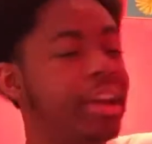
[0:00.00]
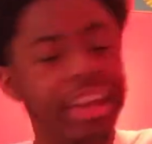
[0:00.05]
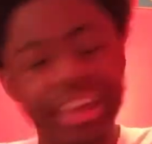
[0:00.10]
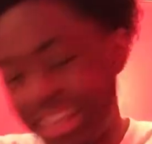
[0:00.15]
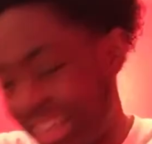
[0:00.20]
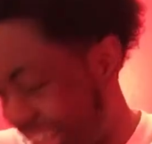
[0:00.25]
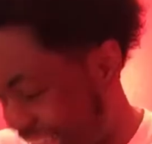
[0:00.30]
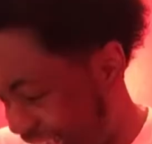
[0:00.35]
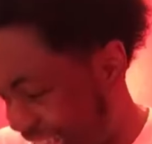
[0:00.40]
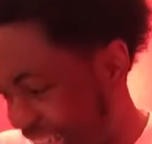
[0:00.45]
hey,
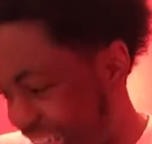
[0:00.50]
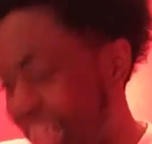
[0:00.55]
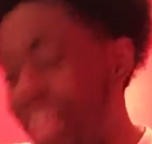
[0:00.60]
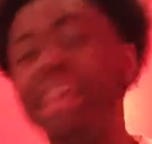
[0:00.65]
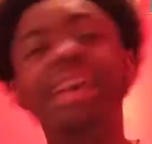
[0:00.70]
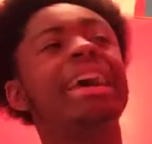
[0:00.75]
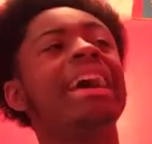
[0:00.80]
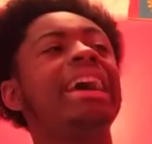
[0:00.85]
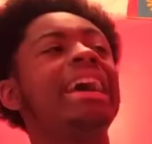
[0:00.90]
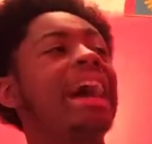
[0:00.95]

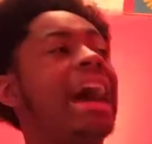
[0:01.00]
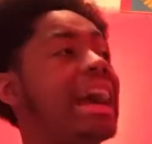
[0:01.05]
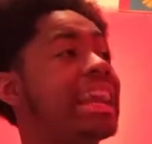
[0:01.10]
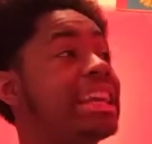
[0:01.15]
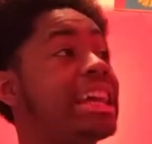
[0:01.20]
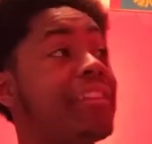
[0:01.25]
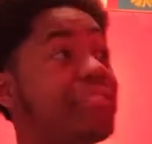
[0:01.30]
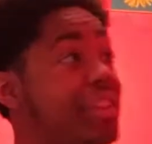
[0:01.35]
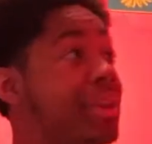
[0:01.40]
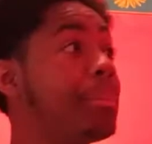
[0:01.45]
I
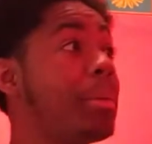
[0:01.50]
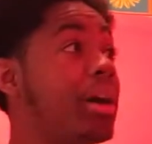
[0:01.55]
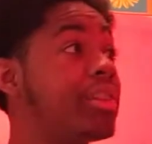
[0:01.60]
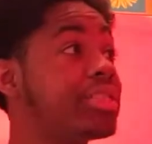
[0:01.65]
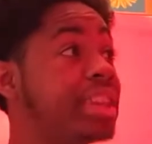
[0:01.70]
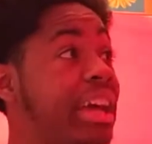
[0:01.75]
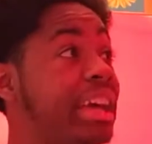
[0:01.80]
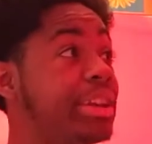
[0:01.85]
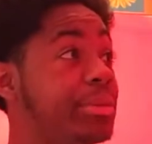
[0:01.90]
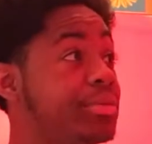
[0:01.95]
definitely
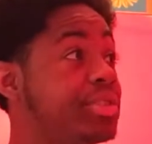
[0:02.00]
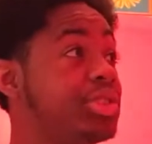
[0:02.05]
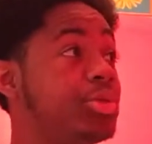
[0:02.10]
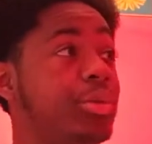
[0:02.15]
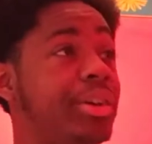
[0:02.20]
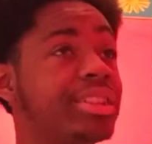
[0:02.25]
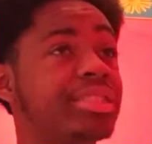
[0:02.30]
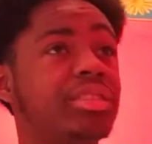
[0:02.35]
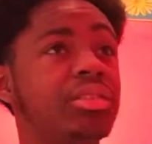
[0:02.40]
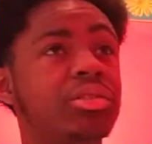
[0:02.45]
bought that and it was two
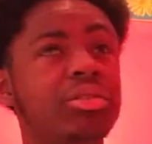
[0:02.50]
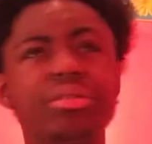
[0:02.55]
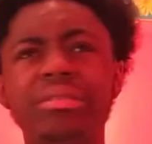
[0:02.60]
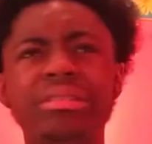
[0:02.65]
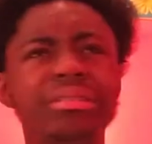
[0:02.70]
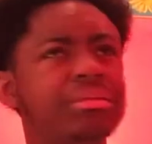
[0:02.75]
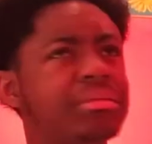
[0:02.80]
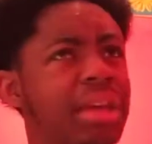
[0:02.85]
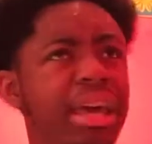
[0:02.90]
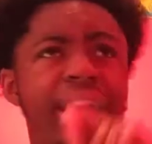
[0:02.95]
weeks old.
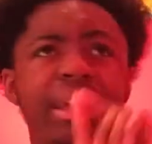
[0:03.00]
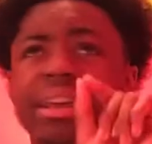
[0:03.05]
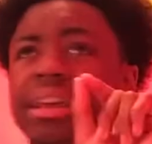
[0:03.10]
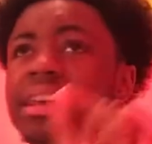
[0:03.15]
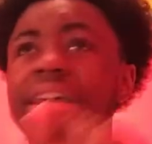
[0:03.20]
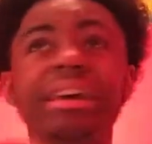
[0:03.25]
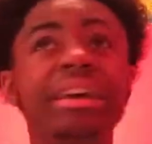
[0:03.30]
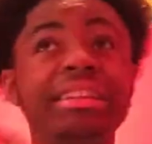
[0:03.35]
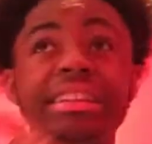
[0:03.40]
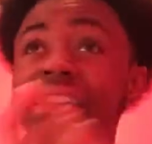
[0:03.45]
Hey,
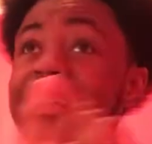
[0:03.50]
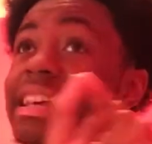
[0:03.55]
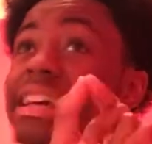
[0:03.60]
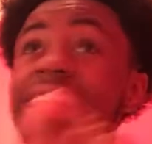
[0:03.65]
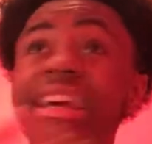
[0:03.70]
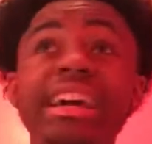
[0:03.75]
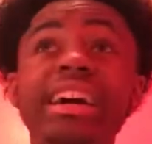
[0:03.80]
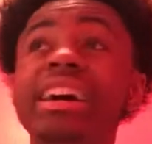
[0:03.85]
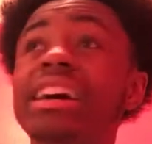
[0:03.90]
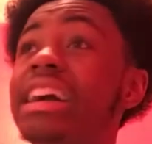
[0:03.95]
tastes like
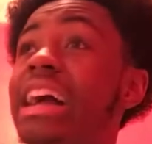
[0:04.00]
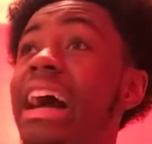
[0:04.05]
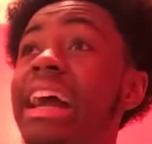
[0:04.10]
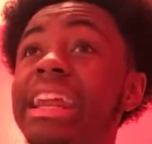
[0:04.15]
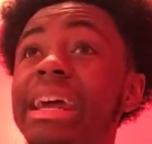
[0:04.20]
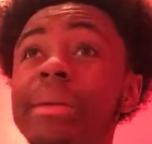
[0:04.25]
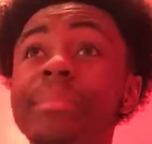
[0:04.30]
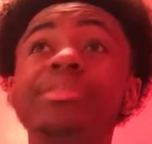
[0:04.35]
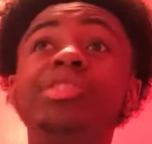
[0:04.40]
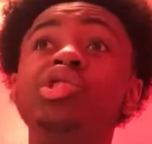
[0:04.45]
they uh,
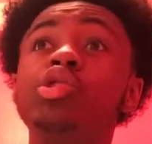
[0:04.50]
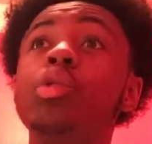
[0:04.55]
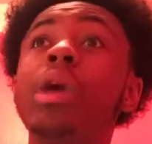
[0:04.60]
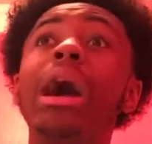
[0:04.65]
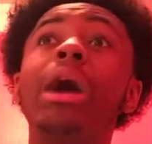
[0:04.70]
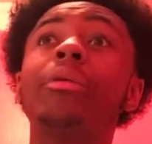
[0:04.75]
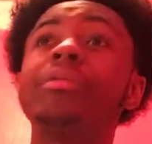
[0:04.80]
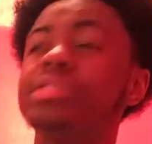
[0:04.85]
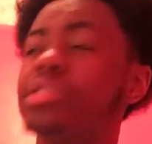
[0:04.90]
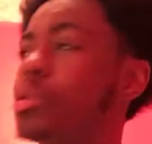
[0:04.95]
them two
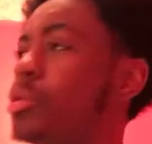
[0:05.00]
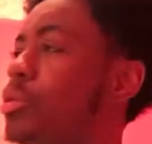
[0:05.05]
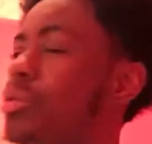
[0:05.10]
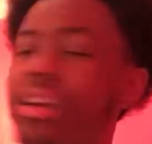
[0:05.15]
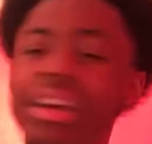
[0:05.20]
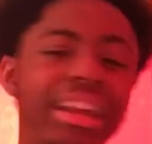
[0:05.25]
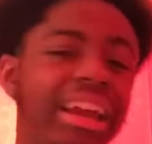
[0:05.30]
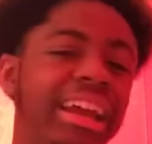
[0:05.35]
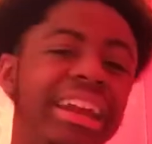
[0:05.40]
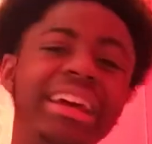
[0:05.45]
hours old.
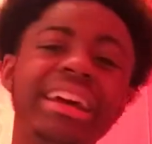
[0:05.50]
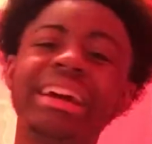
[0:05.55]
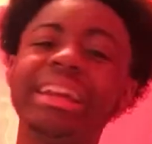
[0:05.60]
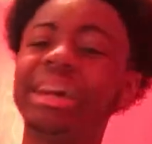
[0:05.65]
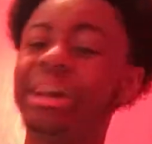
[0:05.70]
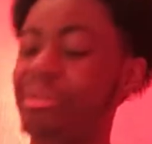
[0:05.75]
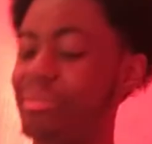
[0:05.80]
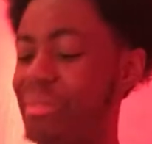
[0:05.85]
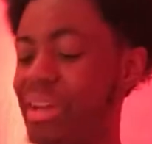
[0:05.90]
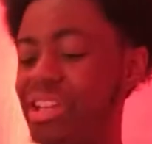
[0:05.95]
Hey, that nigga
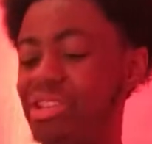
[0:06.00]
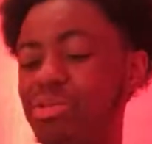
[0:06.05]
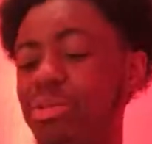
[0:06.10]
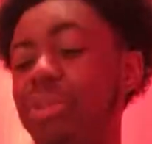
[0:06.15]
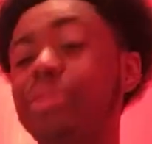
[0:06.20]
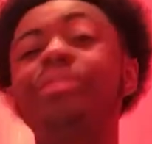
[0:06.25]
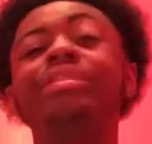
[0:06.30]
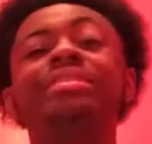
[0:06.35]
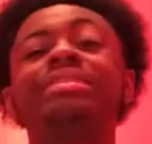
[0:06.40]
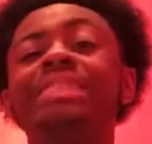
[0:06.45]
there, man,
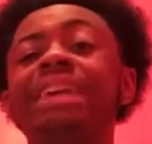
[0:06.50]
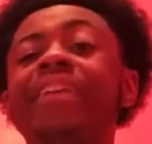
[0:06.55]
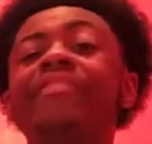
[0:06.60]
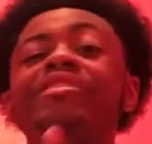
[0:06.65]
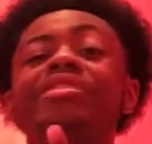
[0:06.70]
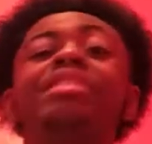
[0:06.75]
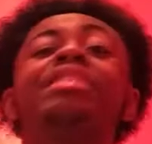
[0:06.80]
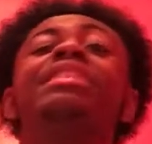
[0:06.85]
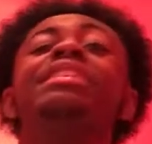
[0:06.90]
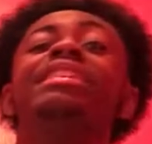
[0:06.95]
21
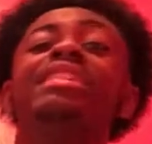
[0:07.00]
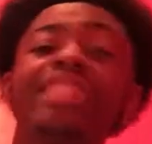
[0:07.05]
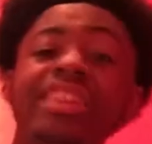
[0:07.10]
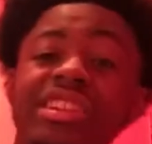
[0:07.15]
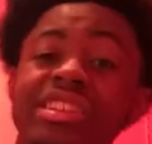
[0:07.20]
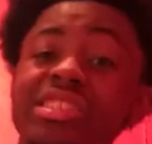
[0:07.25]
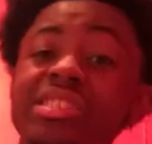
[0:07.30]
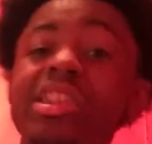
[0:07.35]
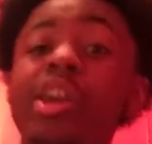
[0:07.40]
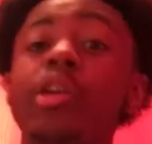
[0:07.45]
Savage.
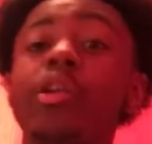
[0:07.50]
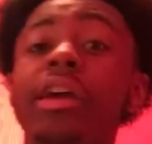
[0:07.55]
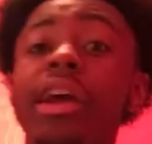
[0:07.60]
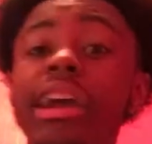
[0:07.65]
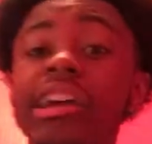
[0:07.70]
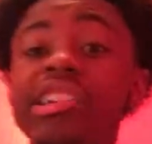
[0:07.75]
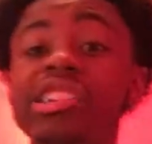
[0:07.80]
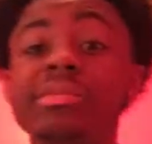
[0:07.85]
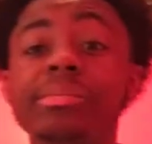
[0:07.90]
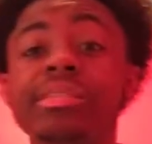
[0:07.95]
Her
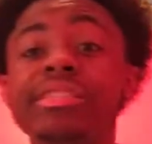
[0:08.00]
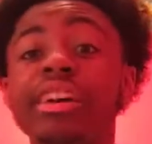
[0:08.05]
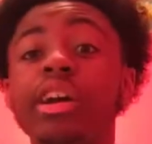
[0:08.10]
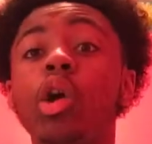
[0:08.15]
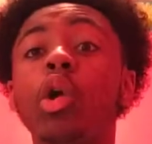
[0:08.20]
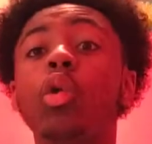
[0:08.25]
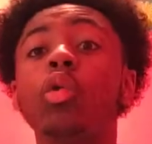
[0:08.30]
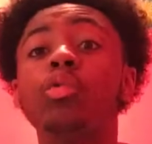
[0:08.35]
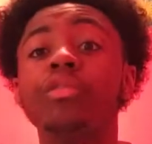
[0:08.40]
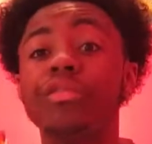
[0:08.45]
hair smells
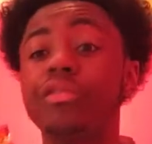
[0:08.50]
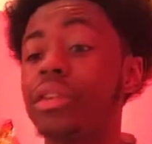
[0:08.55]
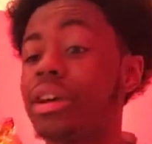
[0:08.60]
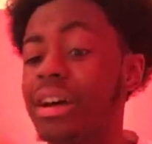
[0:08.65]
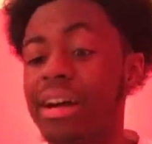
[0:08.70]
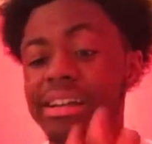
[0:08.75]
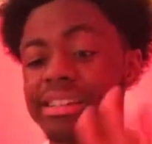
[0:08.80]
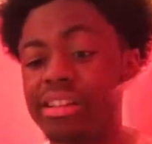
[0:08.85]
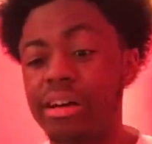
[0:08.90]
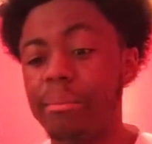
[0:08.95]
like old
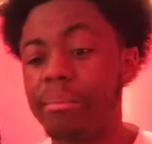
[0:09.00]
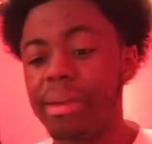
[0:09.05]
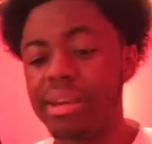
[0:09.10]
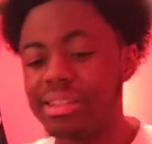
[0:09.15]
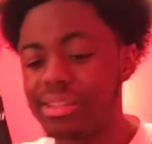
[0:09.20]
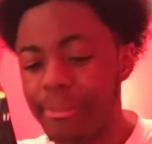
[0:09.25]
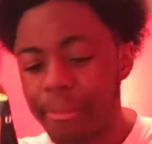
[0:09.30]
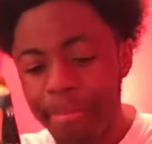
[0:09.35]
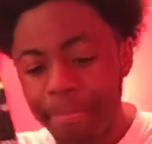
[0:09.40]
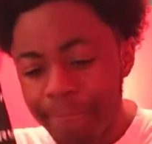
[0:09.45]
fries.
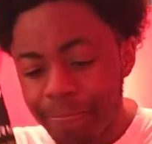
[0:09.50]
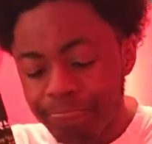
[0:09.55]
Amazing.